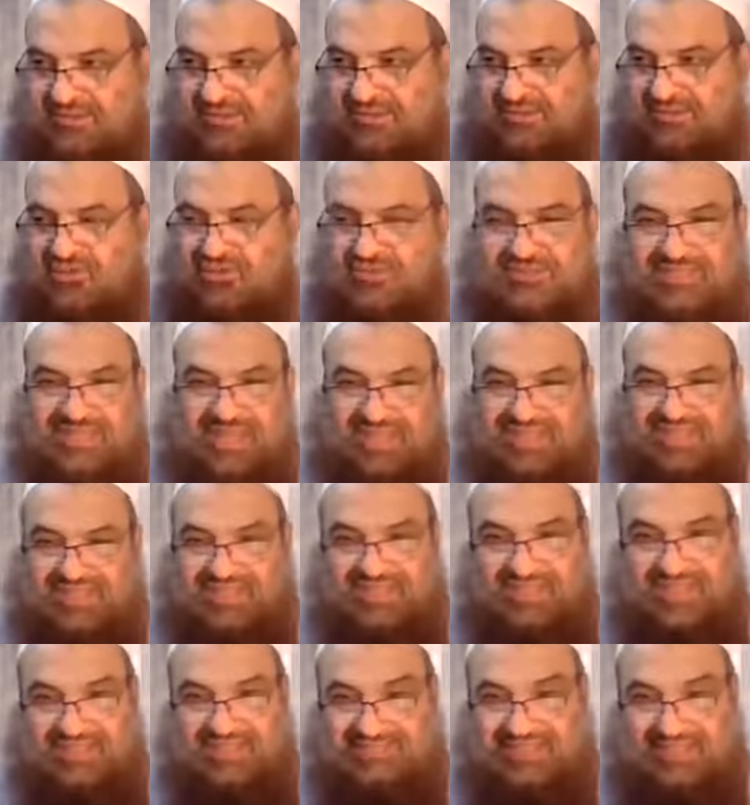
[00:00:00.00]
Those
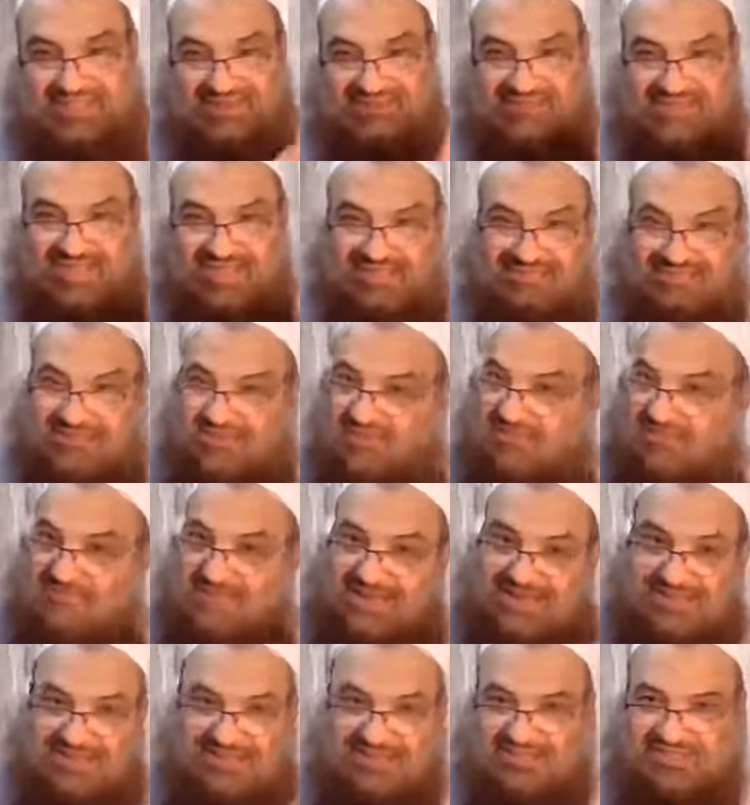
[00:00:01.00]
Tahriri, at that time, there were
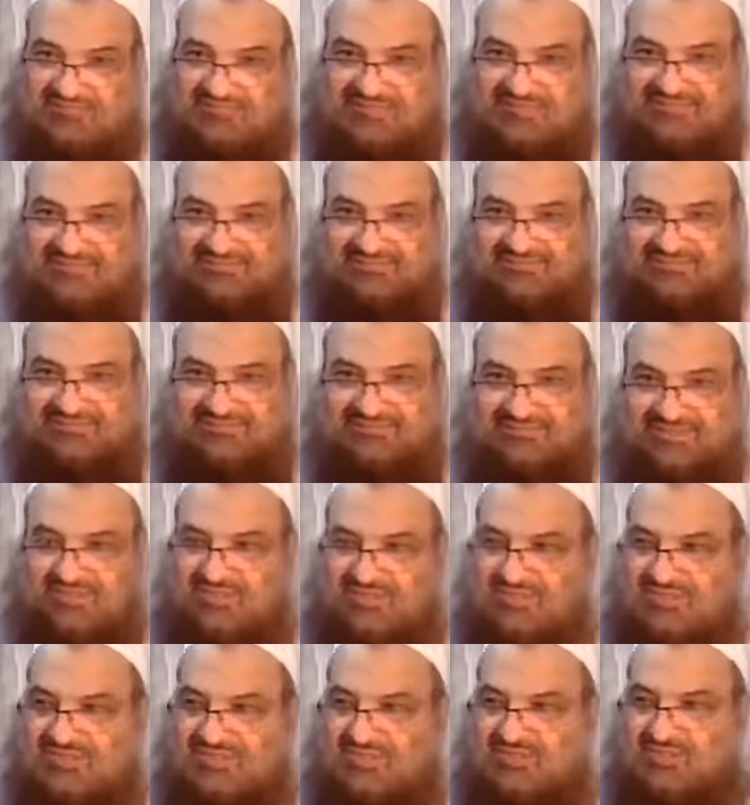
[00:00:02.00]
plenty of them
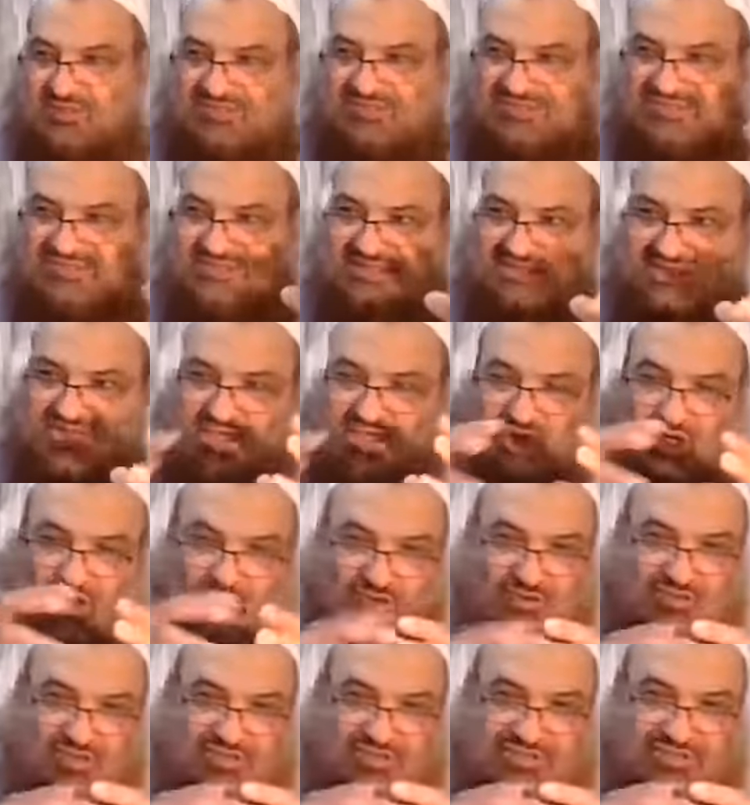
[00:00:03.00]
because it was
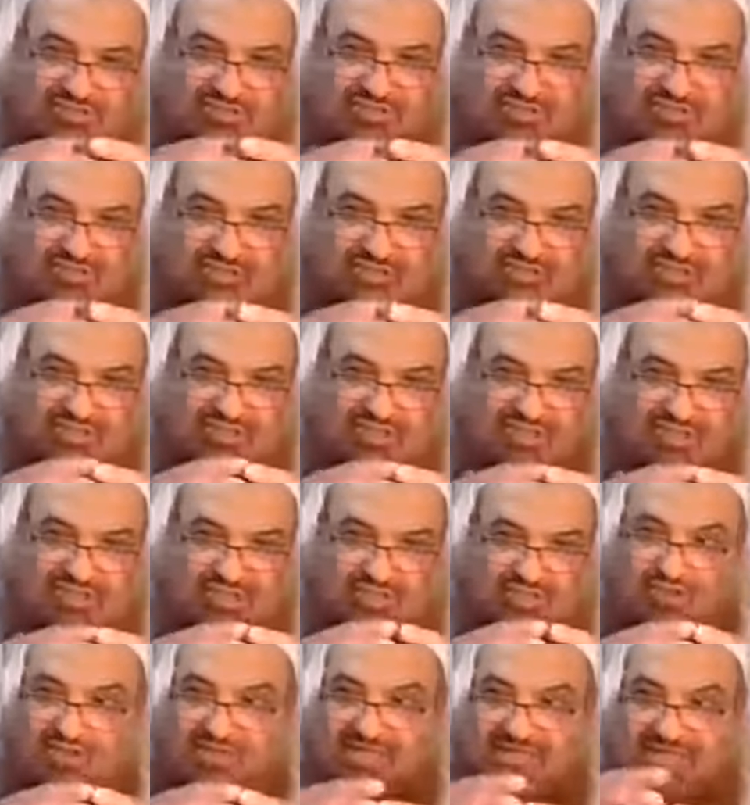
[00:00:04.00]
close
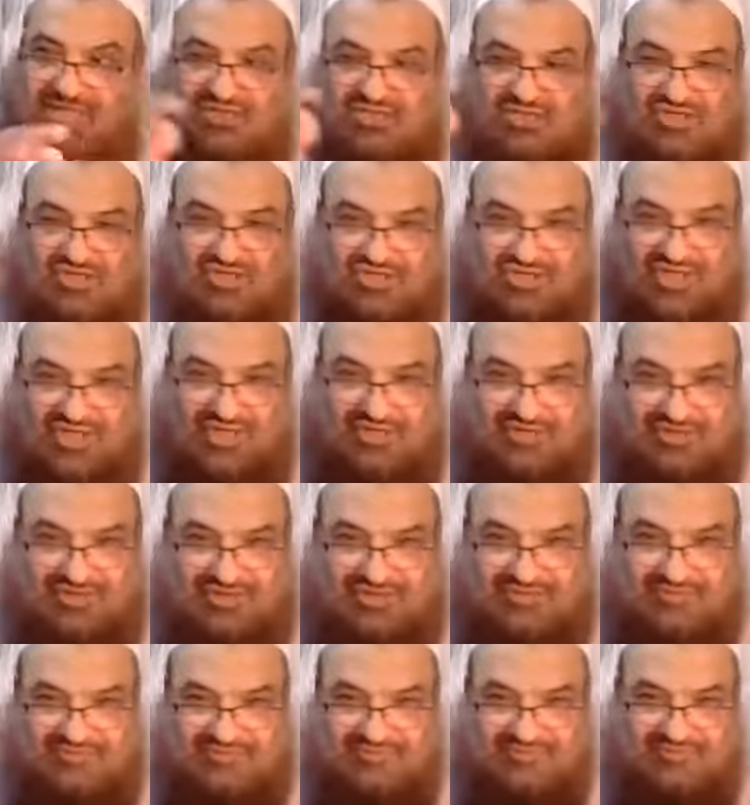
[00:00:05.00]
to their sheikh,
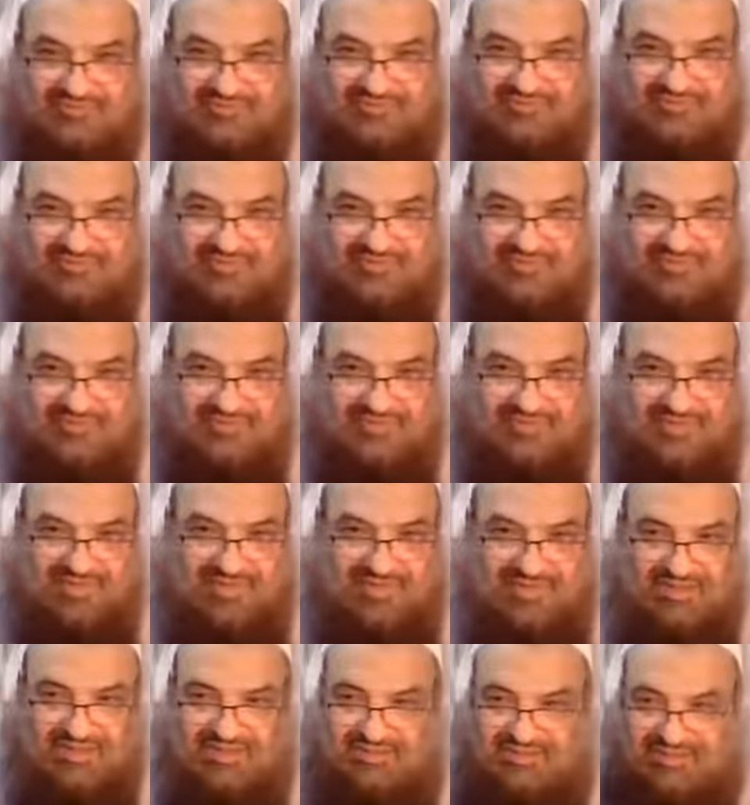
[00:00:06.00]

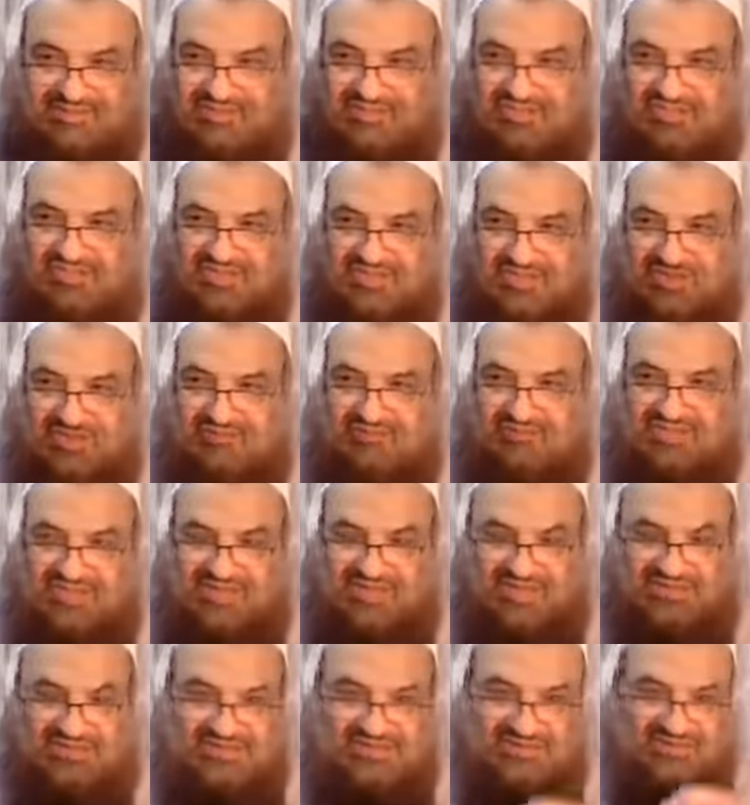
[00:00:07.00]
that sheikh of
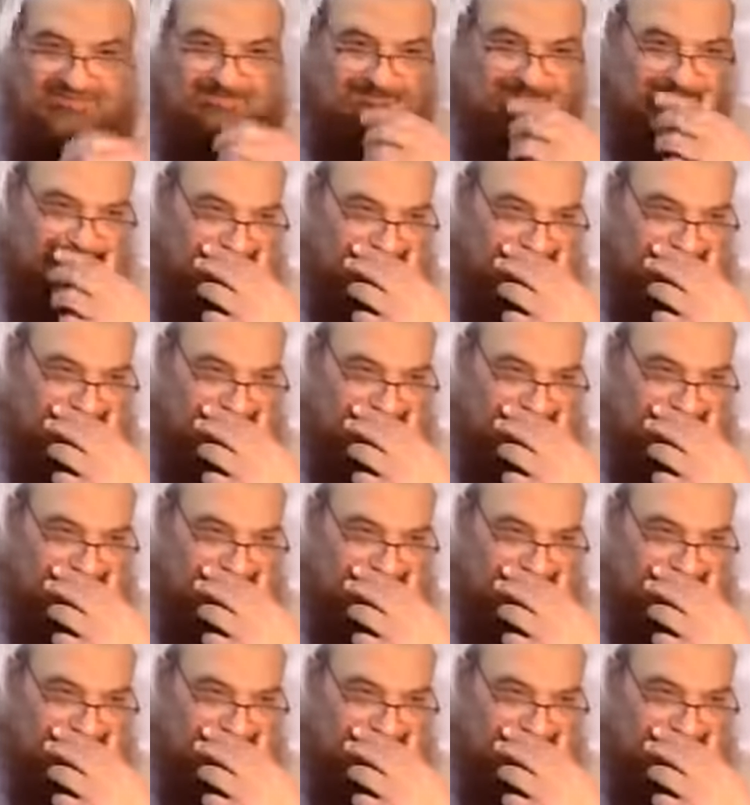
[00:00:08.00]
theirs,